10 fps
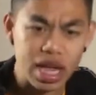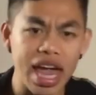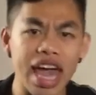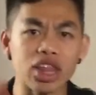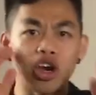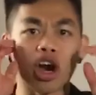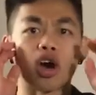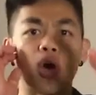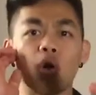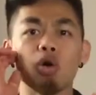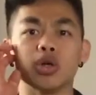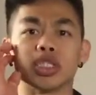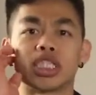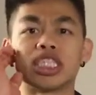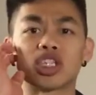And there are
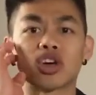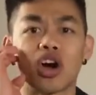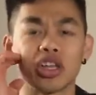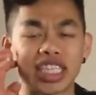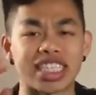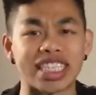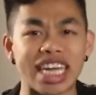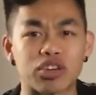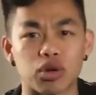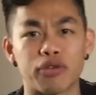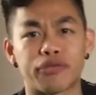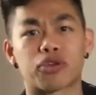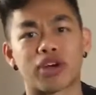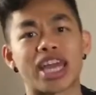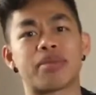holes. These are called the sacral
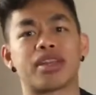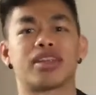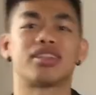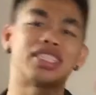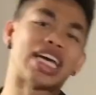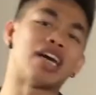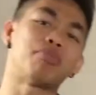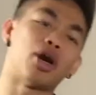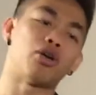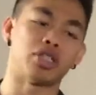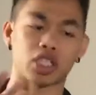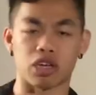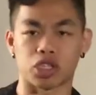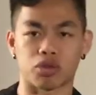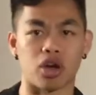foramen. The tailbone is
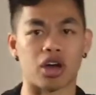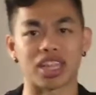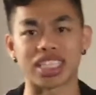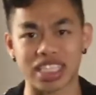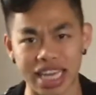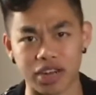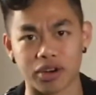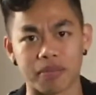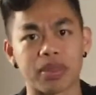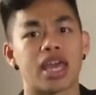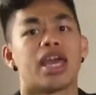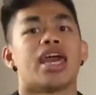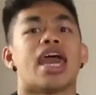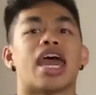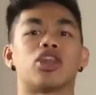also called the sacrum.
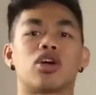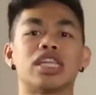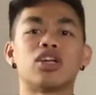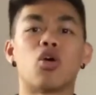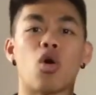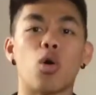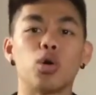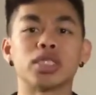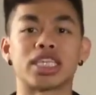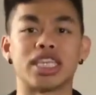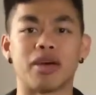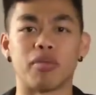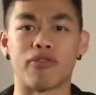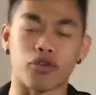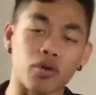And there are little holes in them.
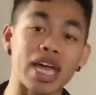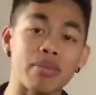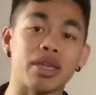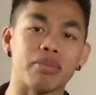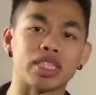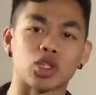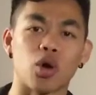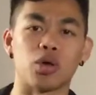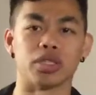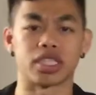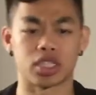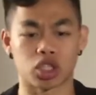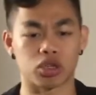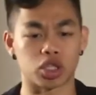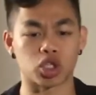Foramen means holes. So
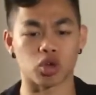the